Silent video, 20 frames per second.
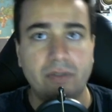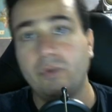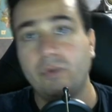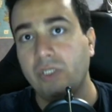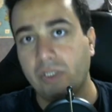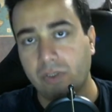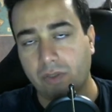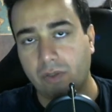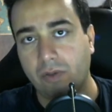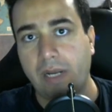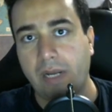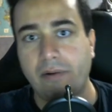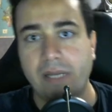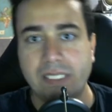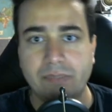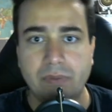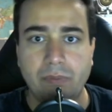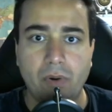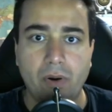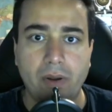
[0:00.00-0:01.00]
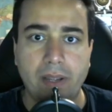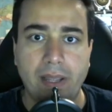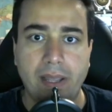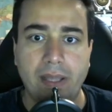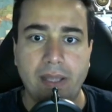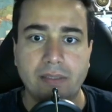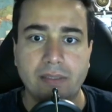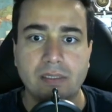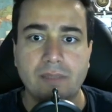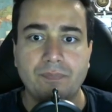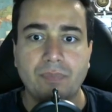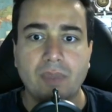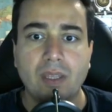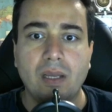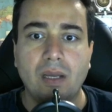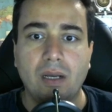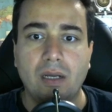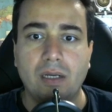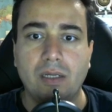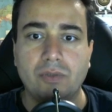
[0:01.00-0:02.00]
which is our Raspberry Pi, and
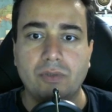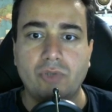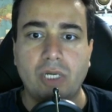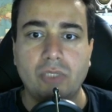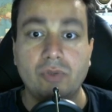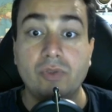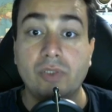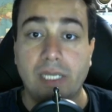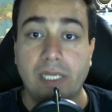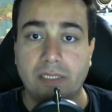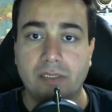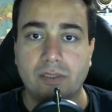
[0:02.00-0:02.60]
try to connect.